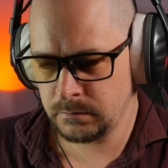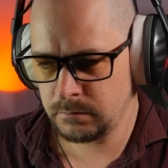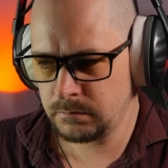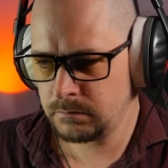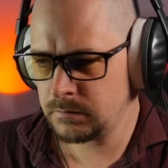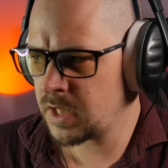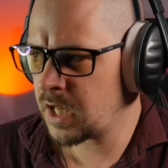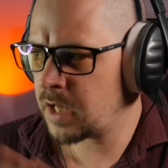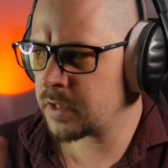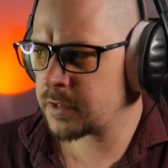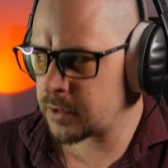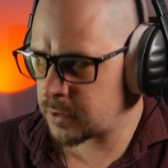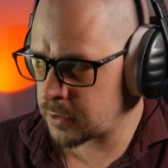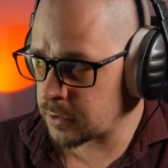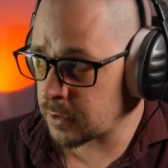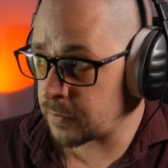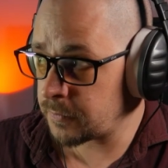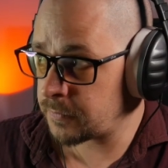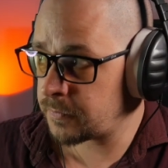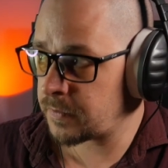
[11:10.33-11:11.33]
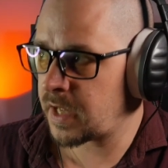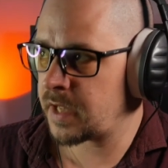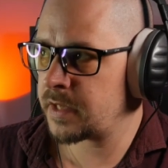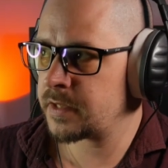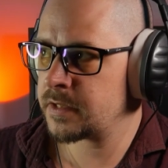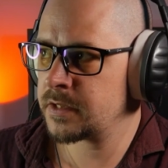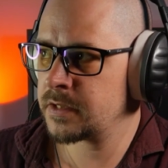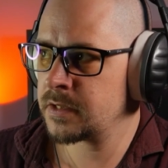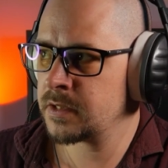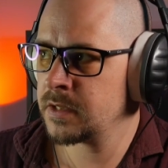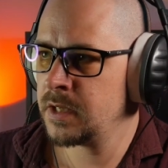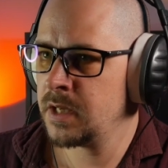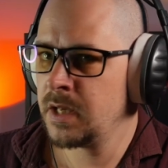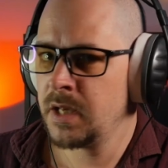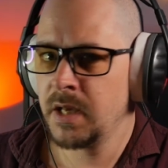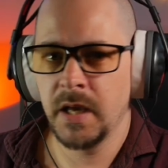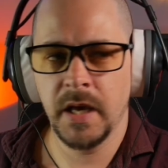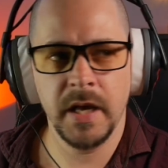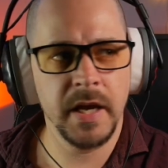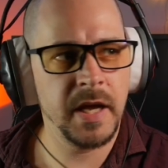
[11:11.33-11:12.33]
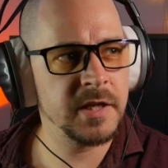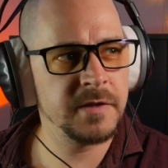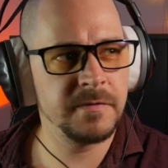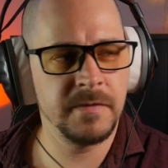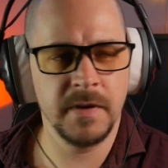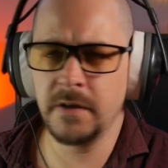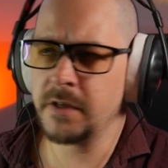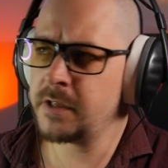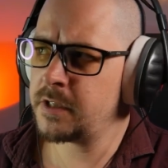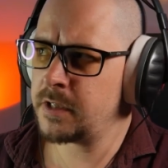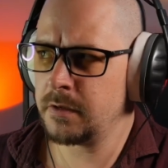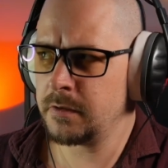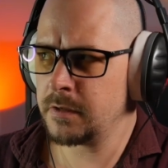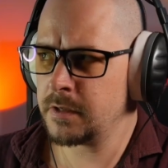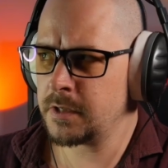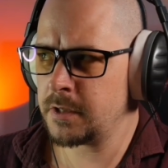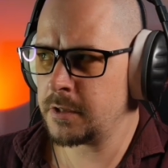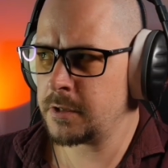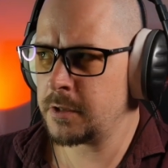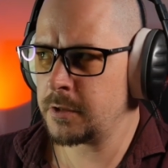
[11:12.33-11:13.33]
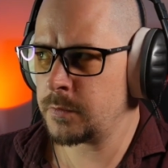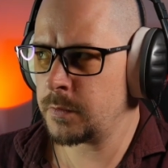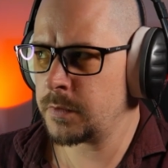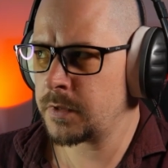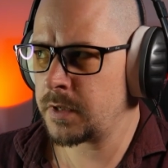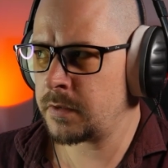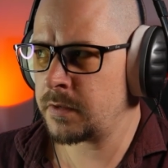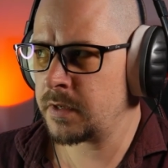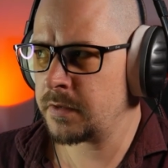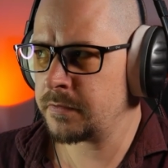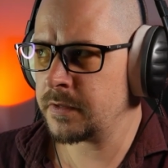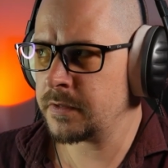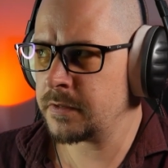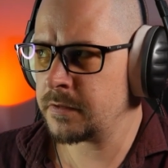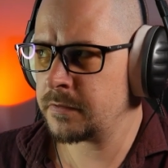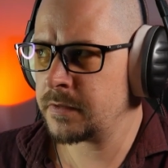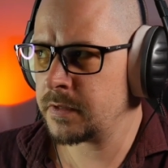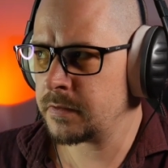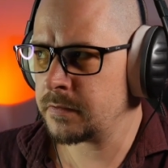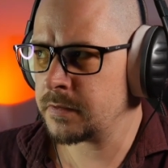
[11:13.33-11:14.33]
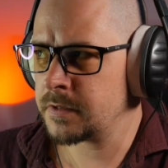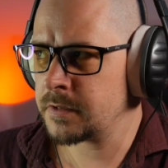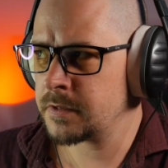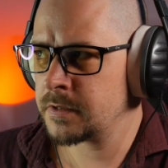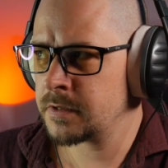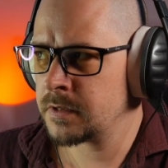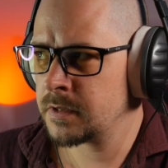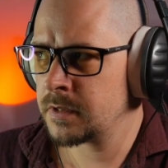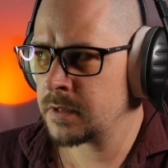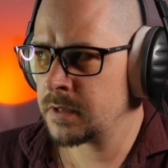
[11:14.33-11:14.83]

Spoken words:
Not so fast. It has very serious issues with RF interference.